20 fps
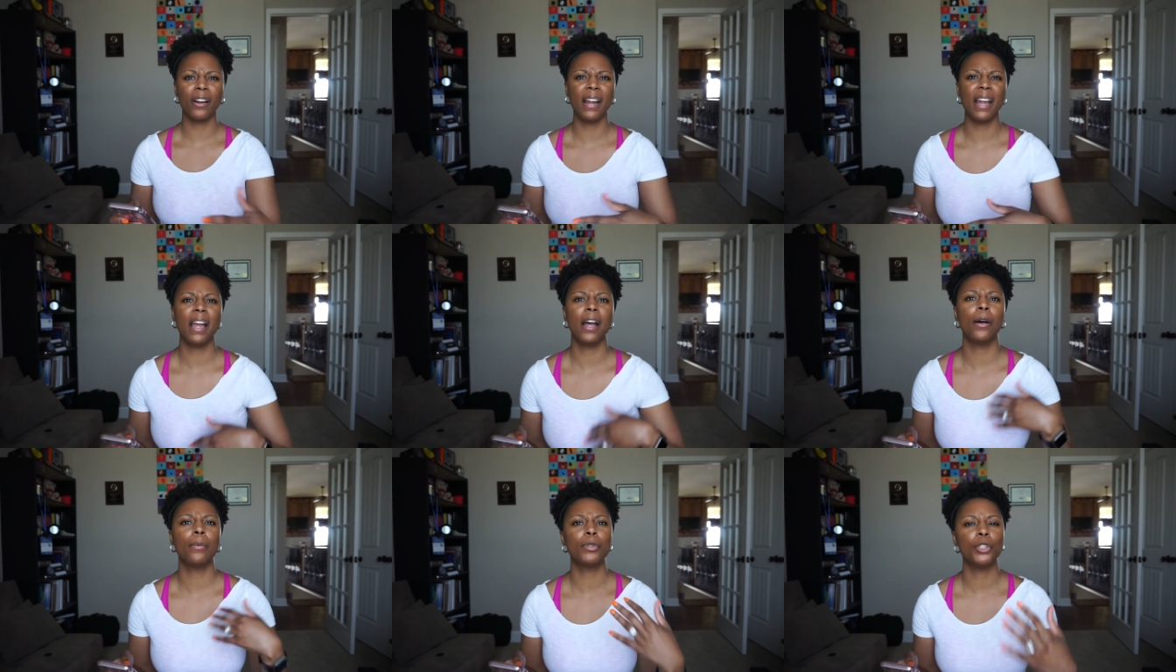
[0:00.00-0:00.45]

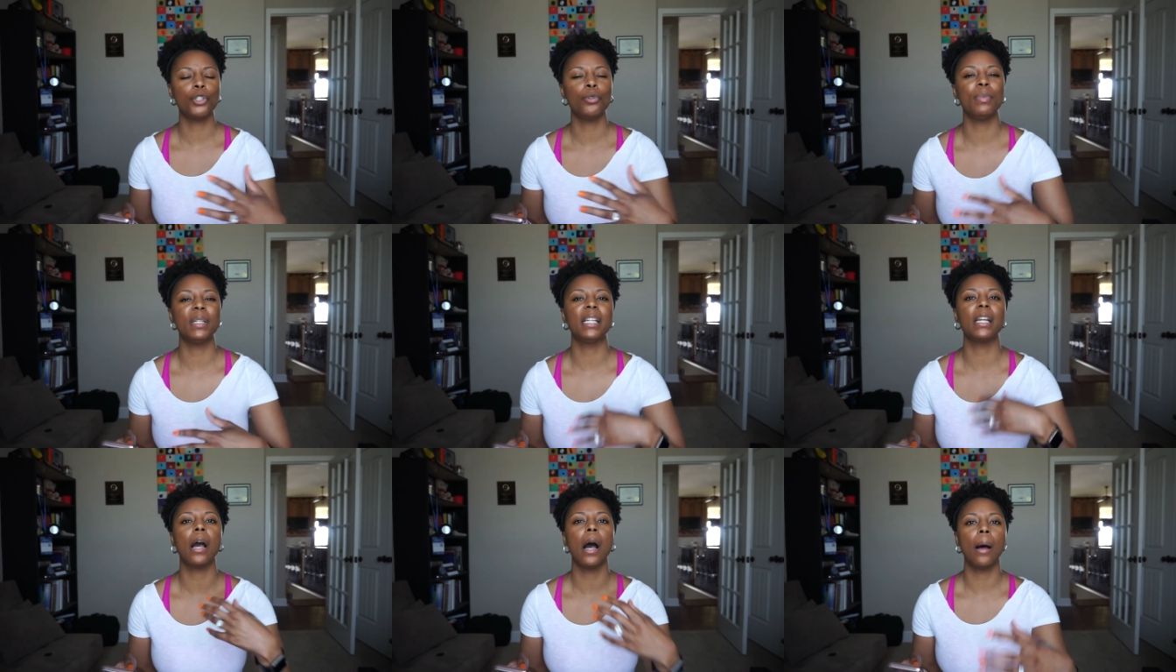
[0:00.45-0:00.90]
It helps you
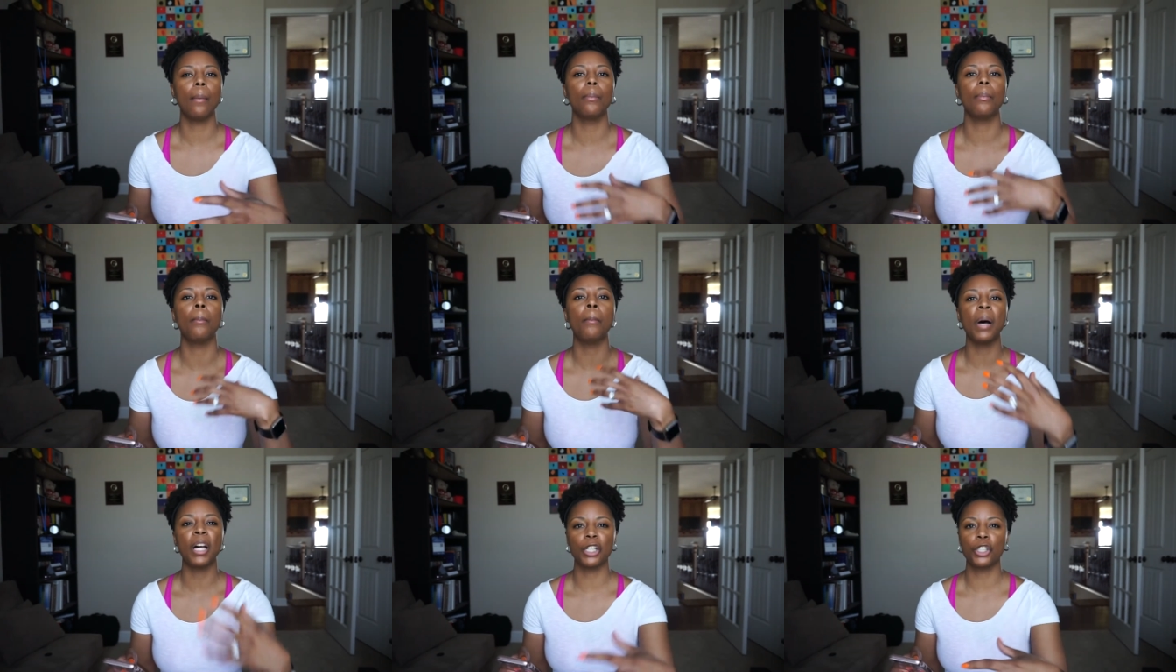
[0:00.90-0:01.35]

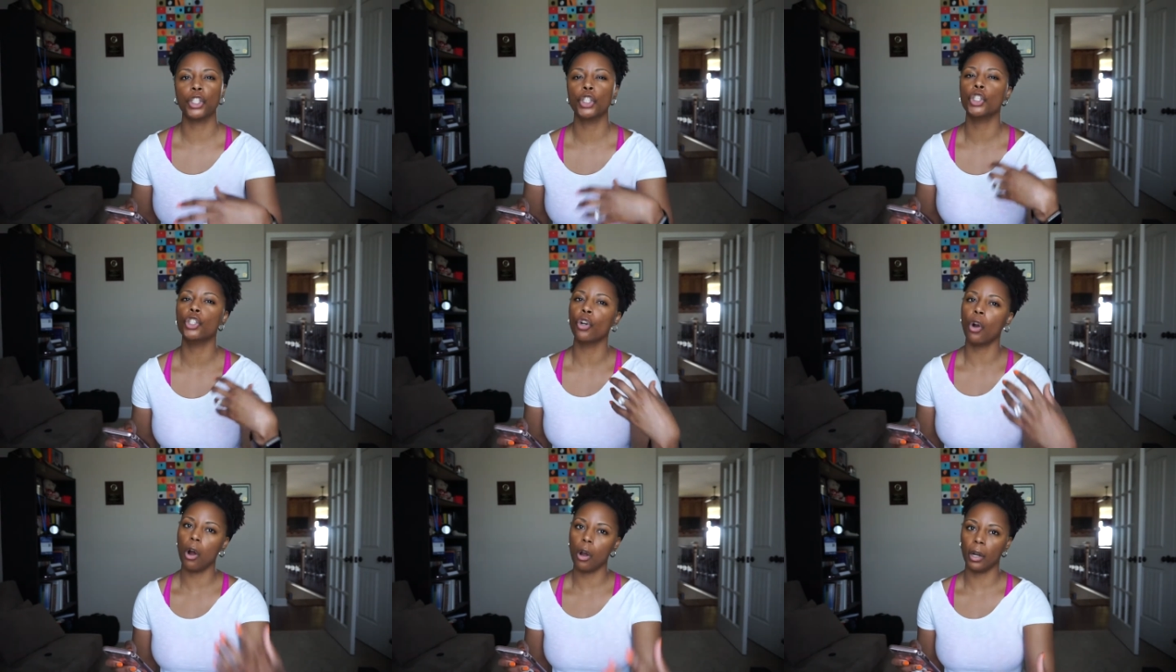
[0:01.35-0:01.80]
become much
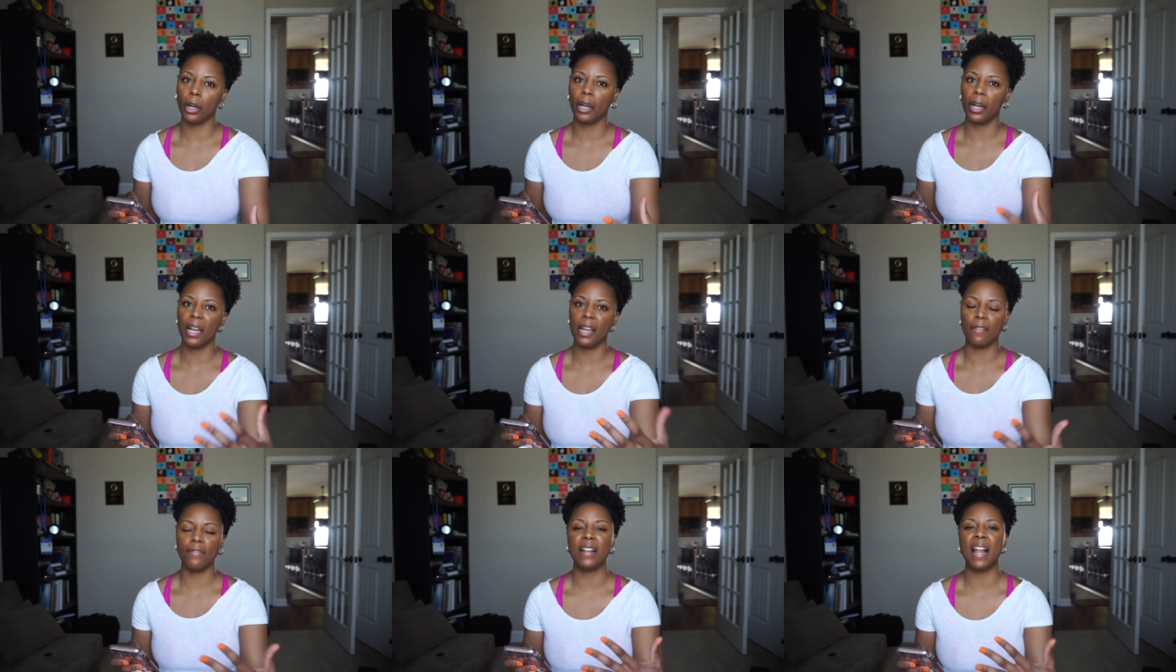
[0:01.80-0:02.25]
stronger,
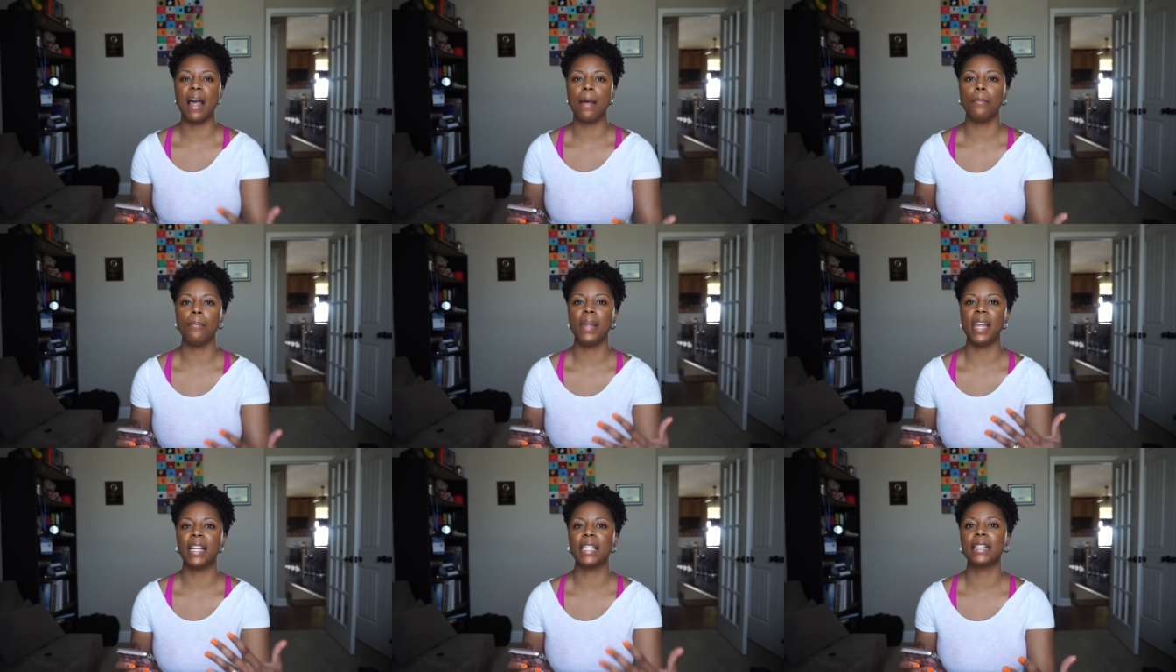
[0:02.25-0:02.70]
if
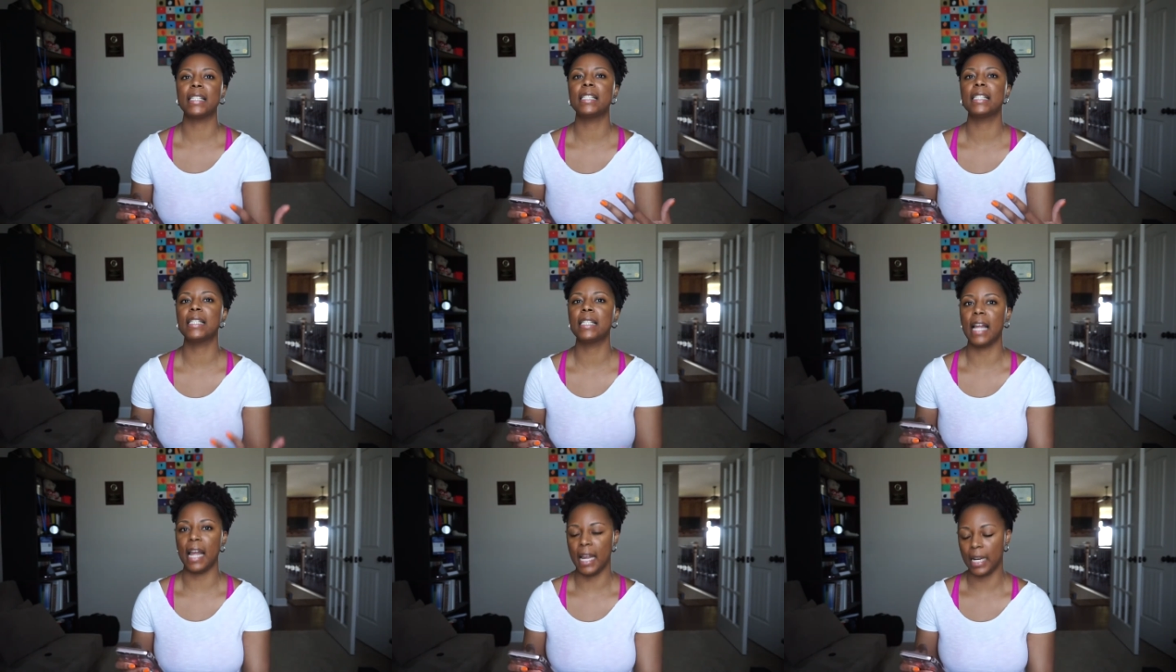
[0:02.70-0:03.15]
that makes
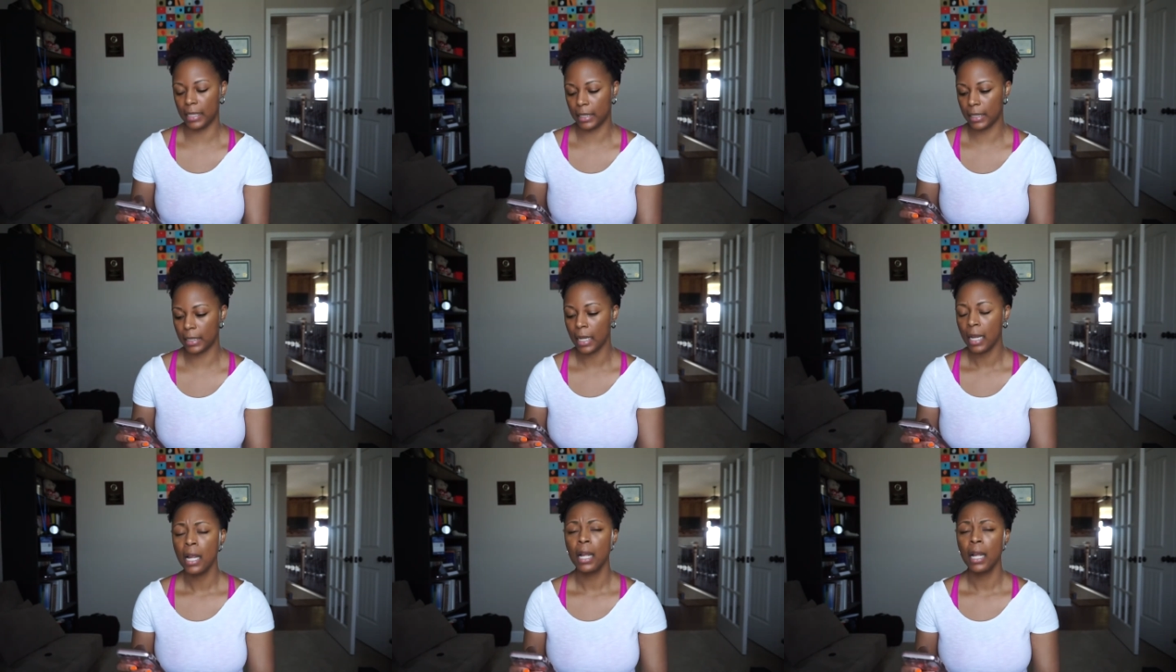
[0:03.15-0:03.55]
sense.